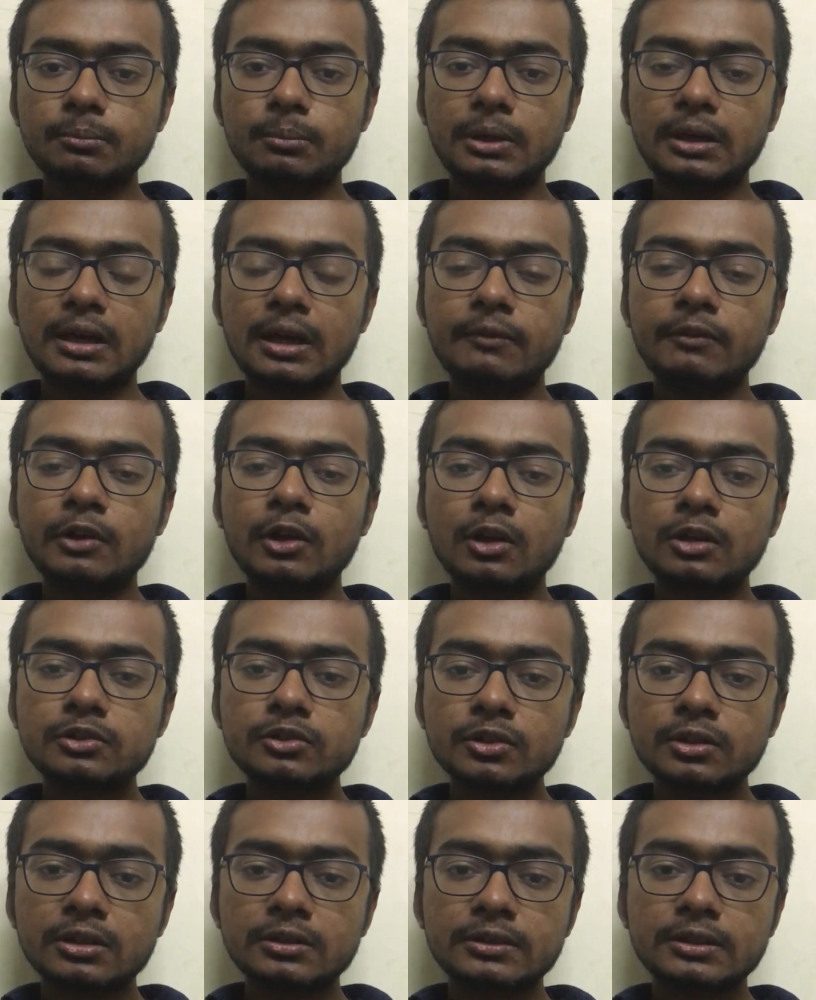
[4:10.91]
But I will
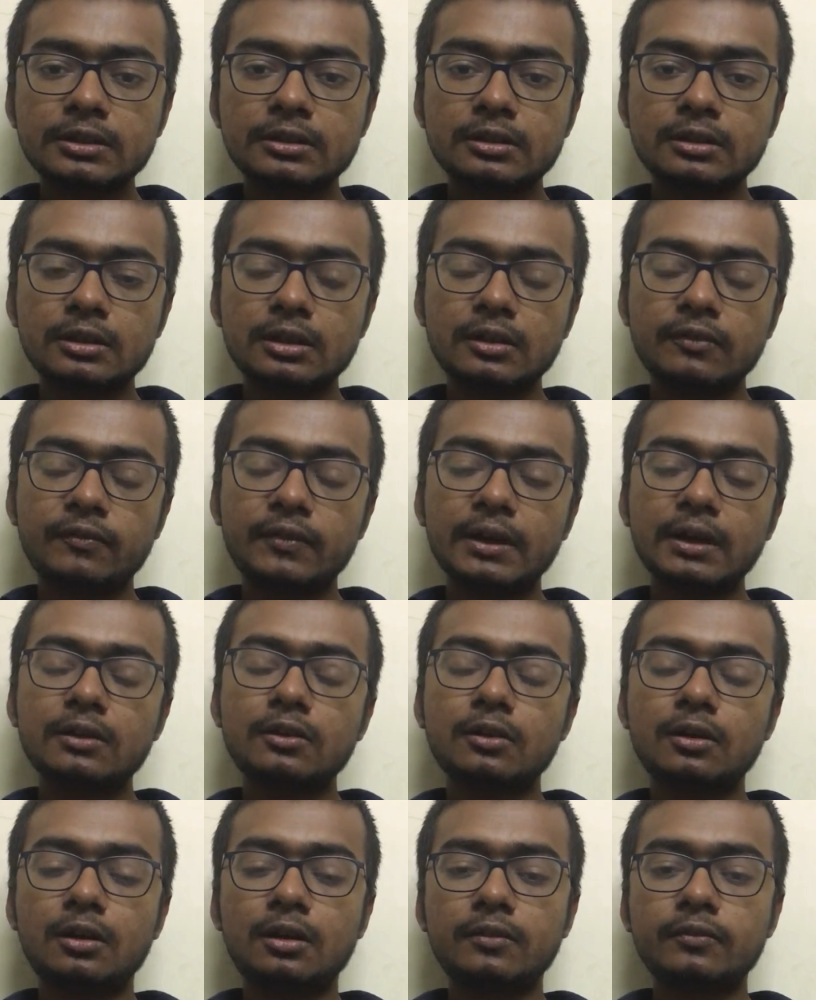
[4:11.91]
also consider the
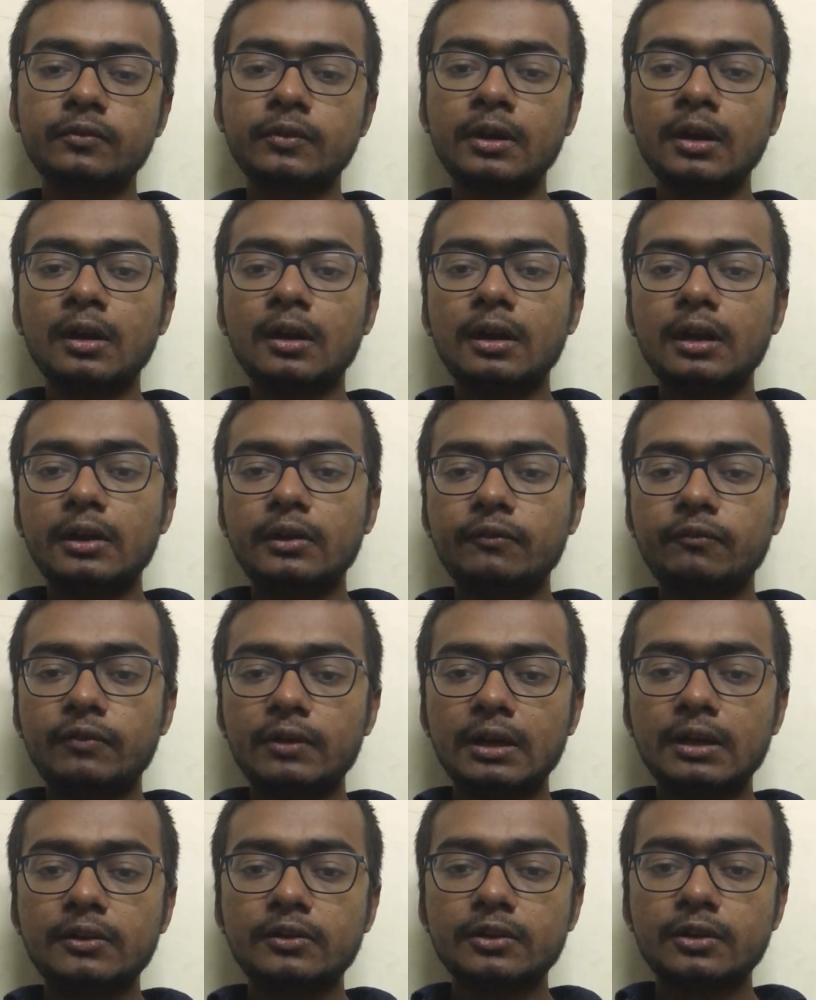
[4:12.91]
effect of
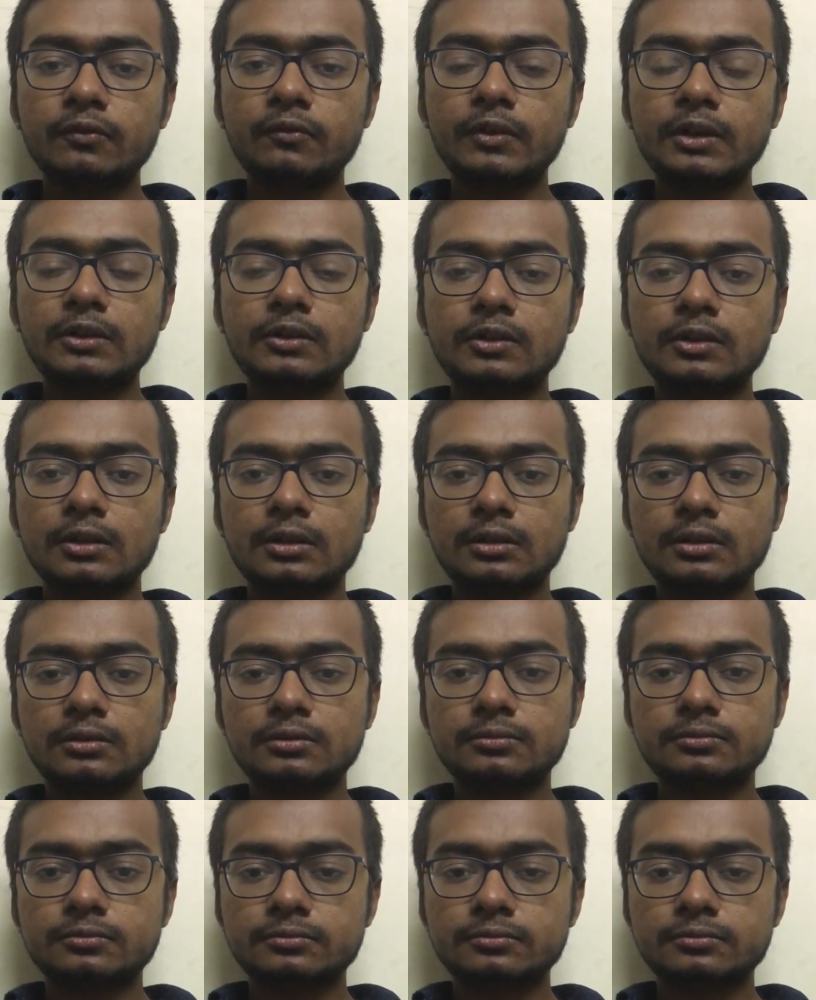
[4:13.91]
inflation, which uh,